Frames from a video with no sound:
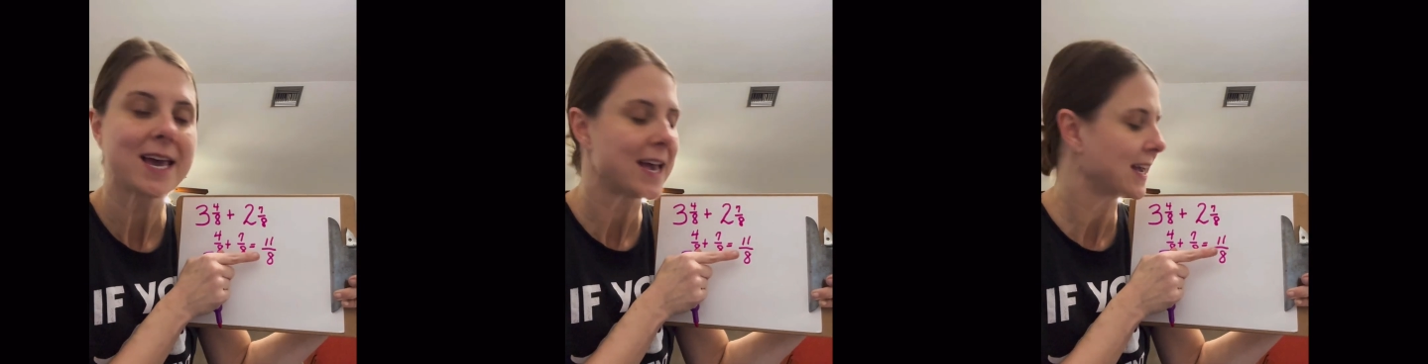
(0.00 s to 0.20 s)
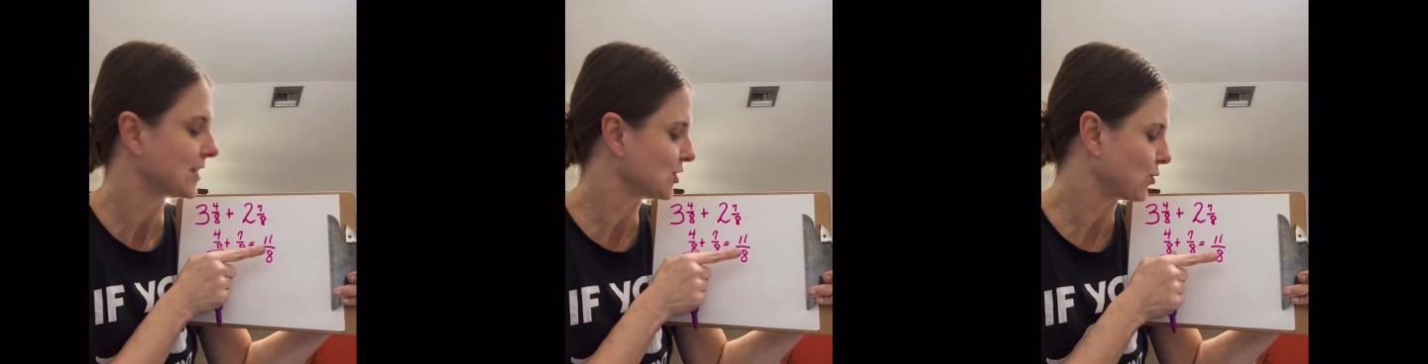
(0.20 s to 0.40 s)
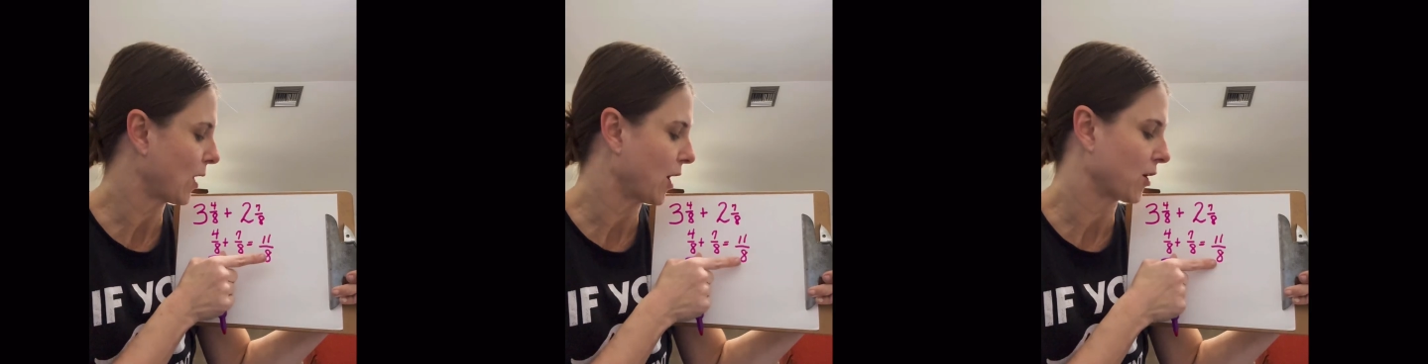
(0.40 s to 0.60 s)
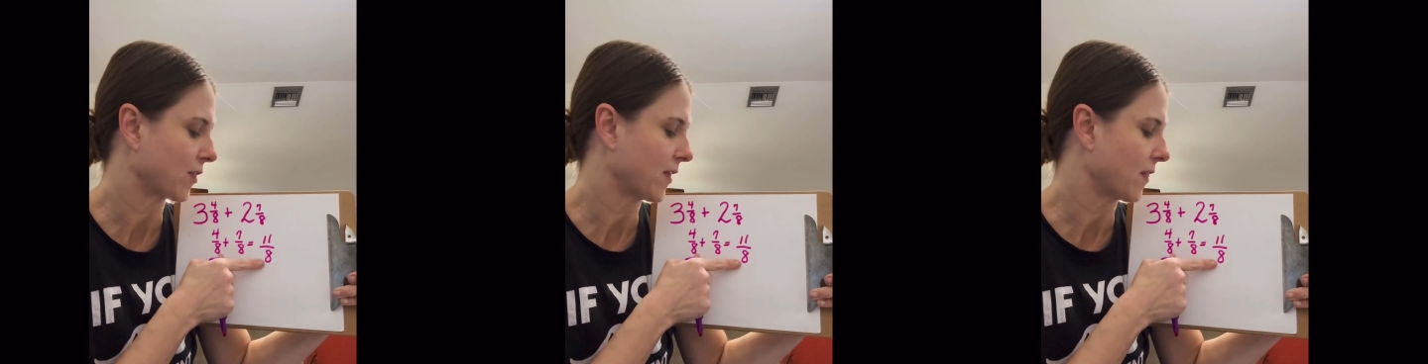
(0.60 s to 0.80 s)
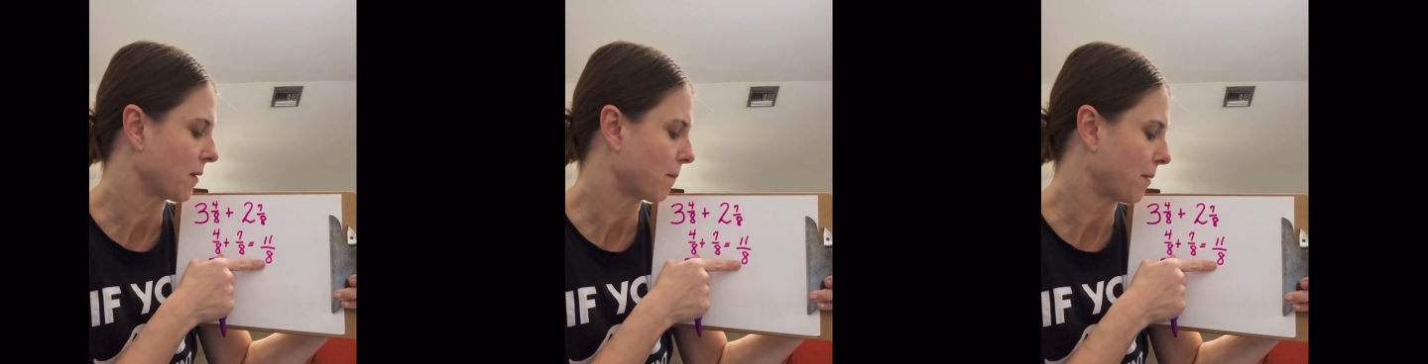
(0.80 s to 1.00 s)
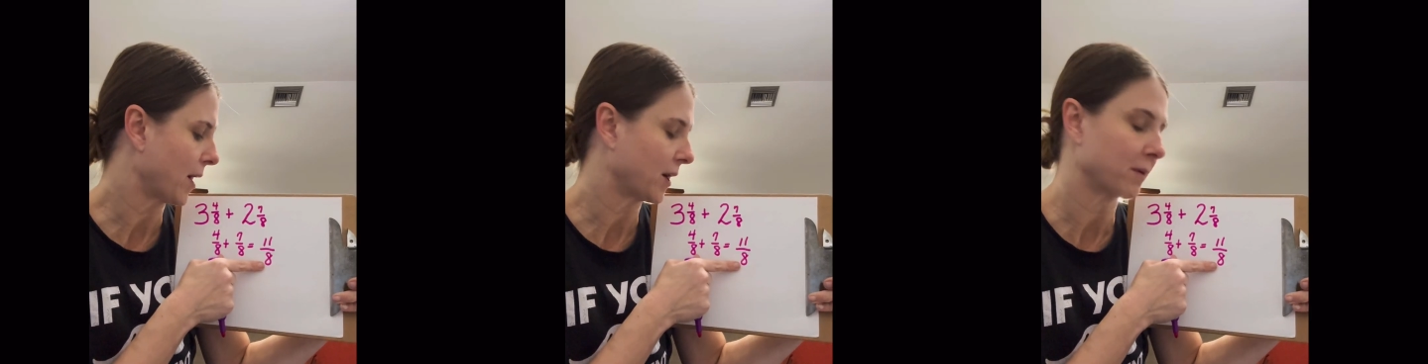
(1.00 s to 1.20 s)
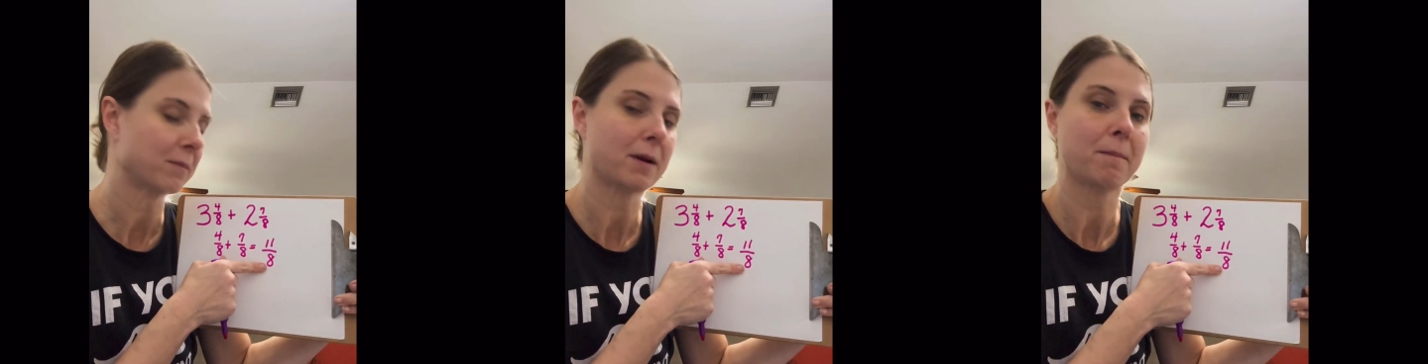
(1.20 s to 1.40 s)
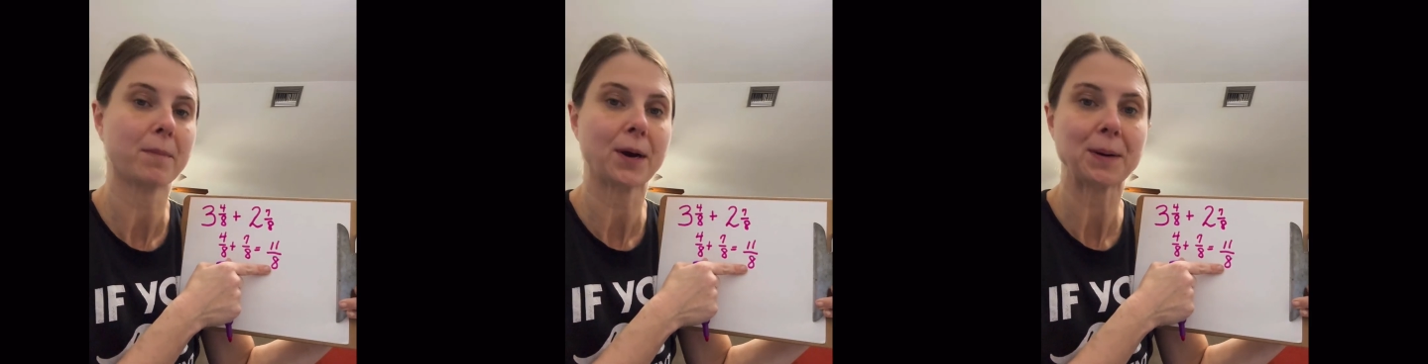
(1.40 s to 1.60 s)
is greater than the bottom
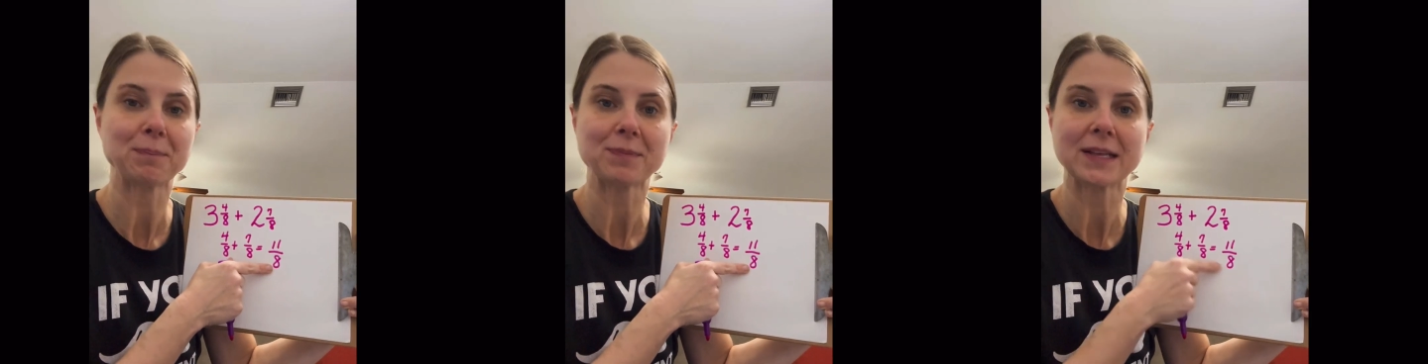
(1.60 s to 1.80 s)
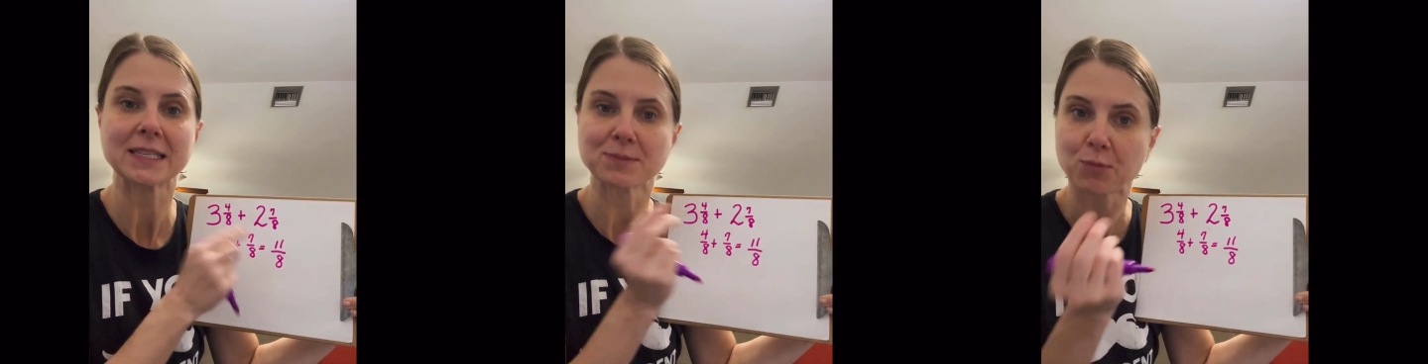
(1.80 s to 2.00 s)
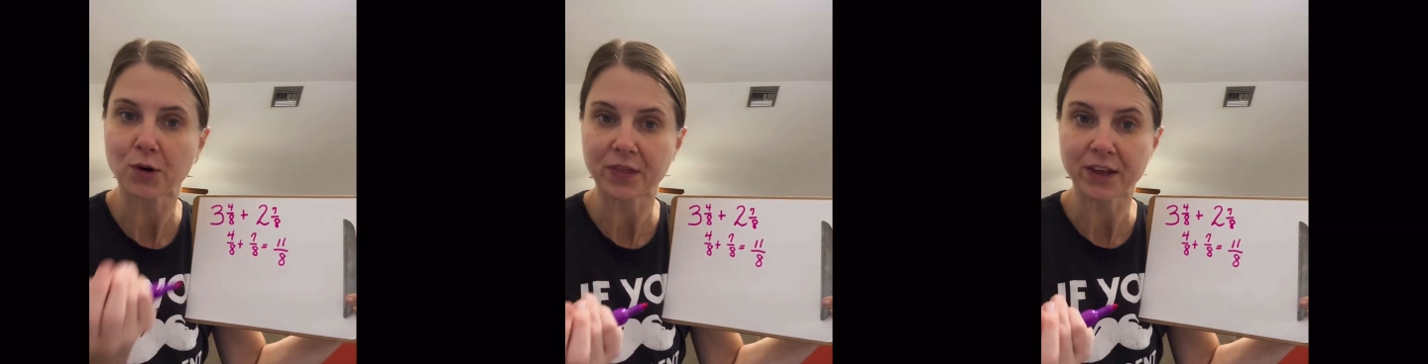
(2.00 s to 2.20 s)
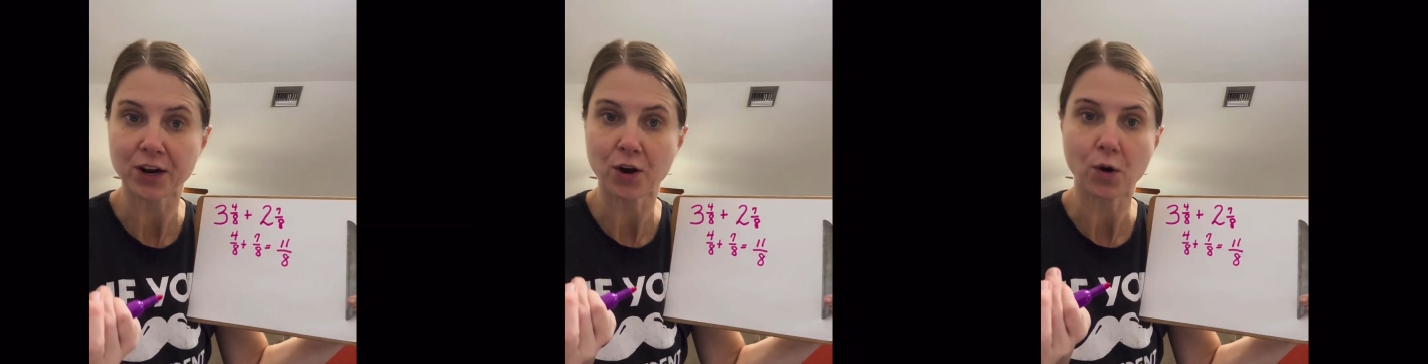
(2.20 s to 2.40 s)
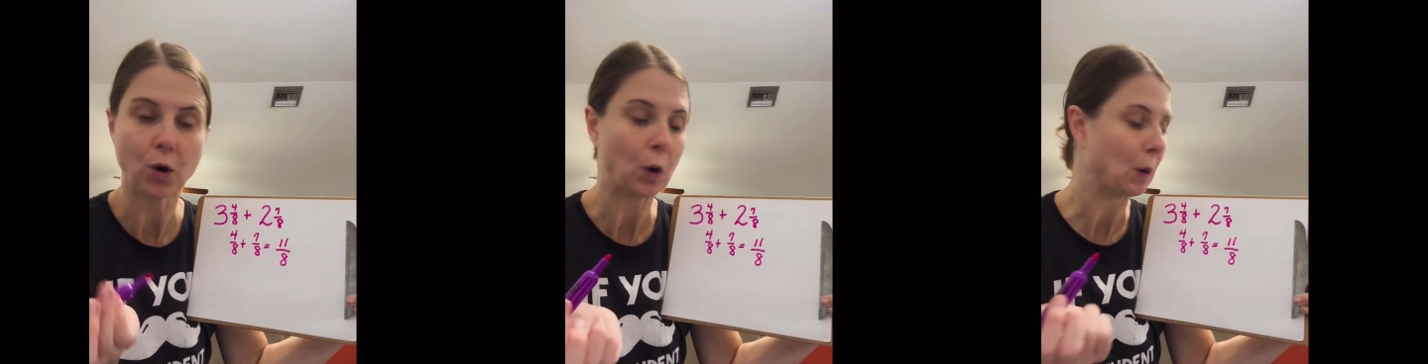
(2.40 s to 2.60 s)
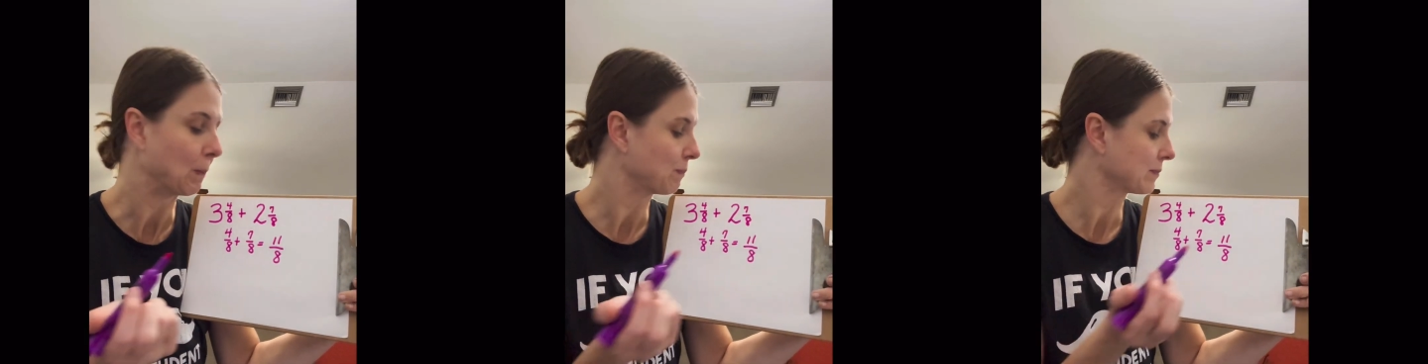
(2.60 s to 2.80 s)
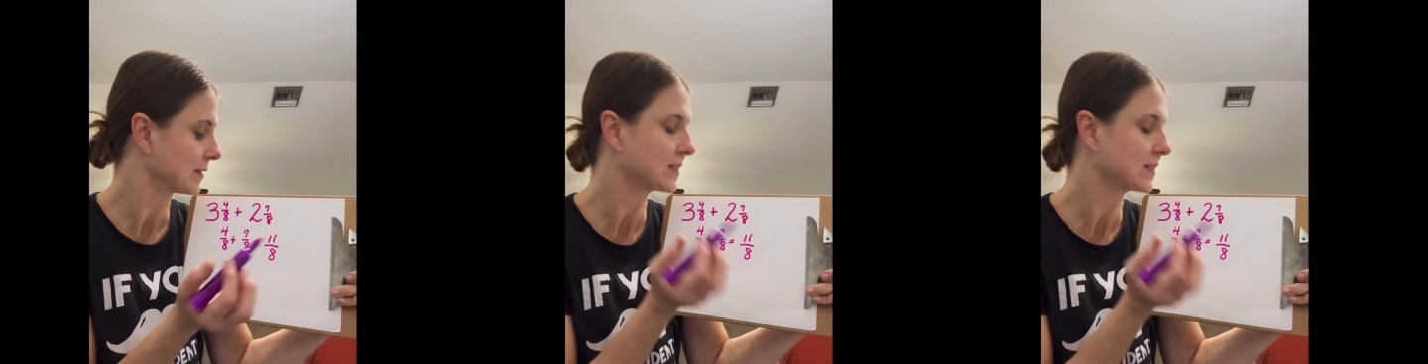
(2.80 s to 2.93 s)
number. It's more than a whole.